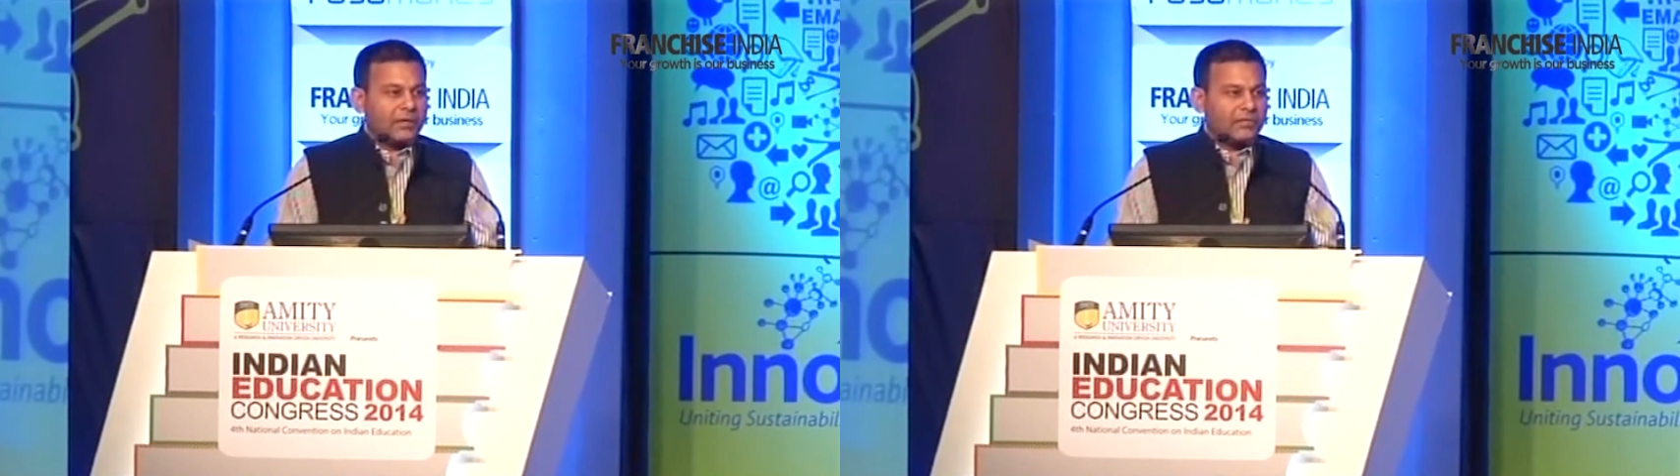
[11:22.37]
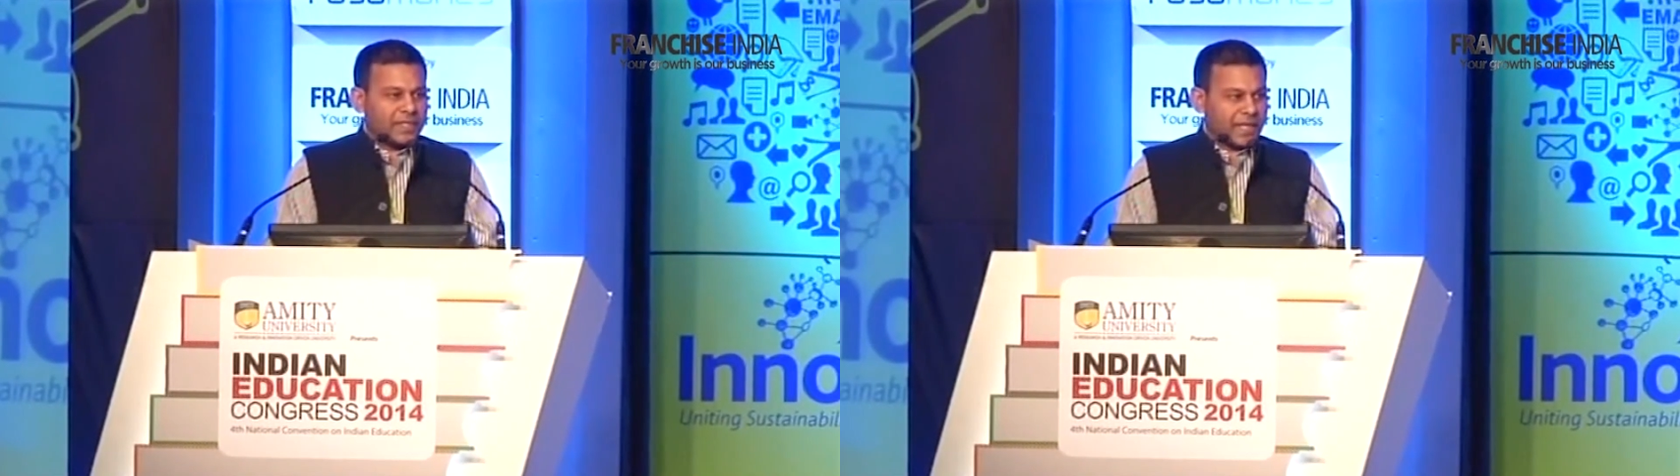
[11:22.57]

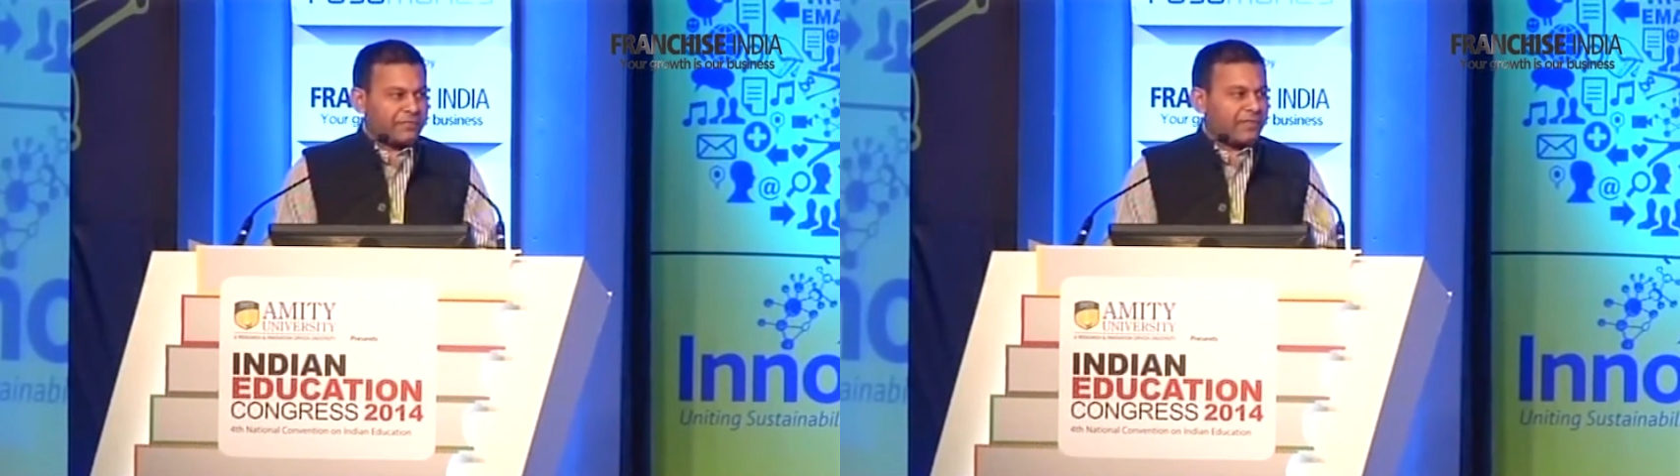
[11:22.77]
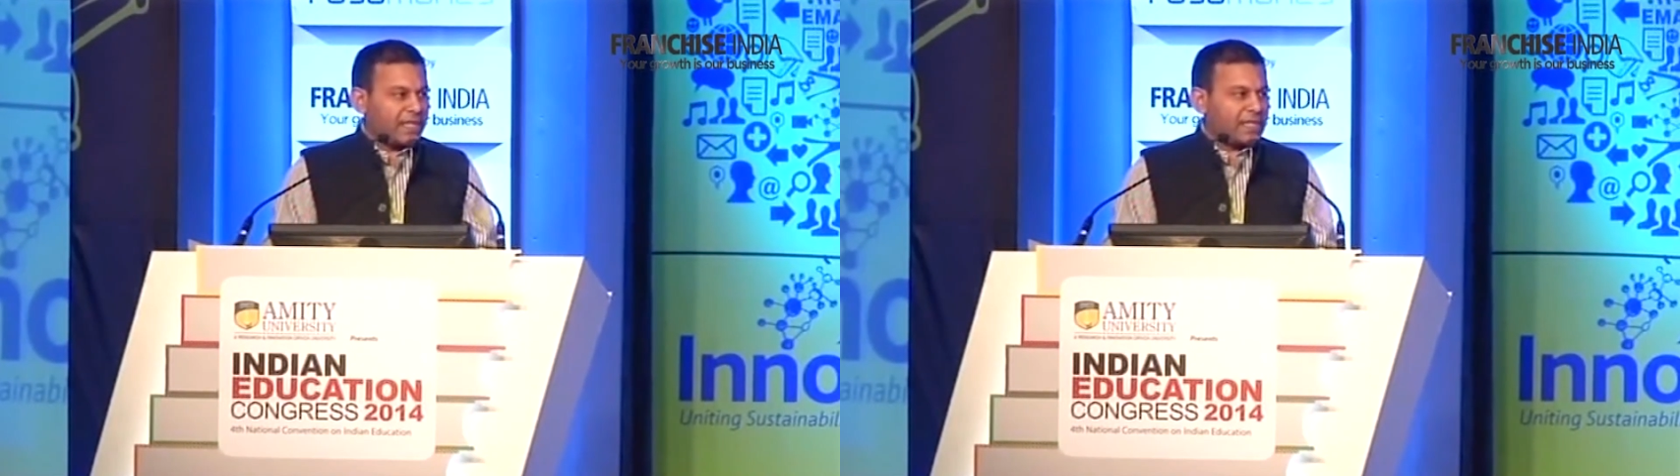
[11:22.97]
which I
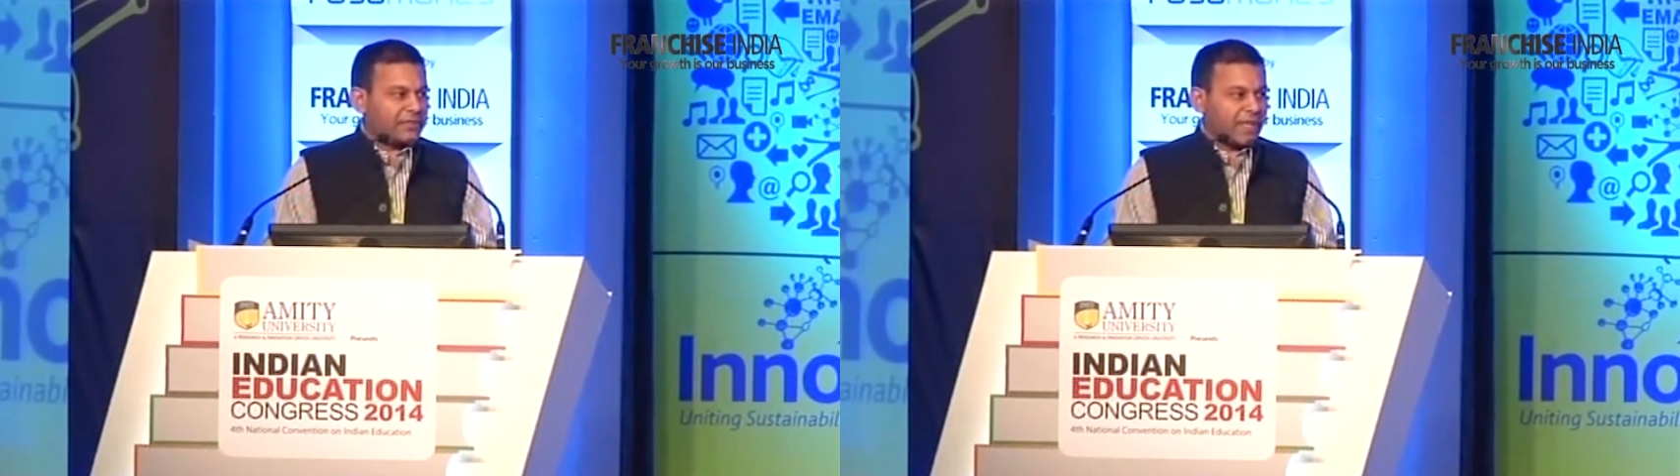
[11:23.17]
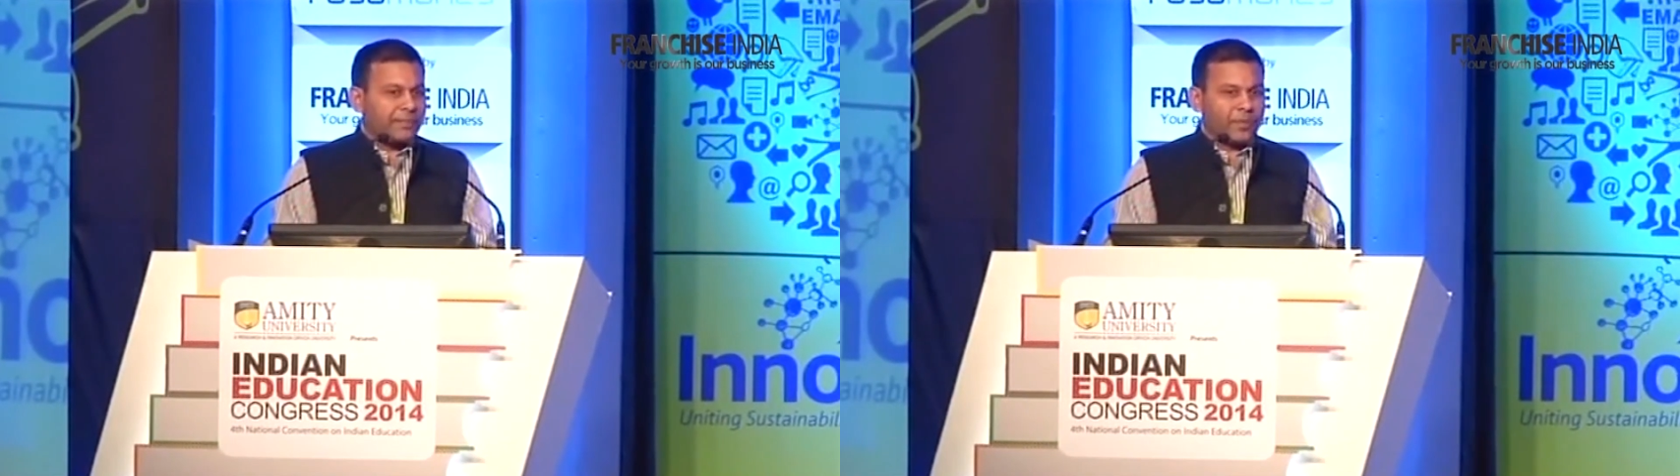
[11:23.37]
feel is very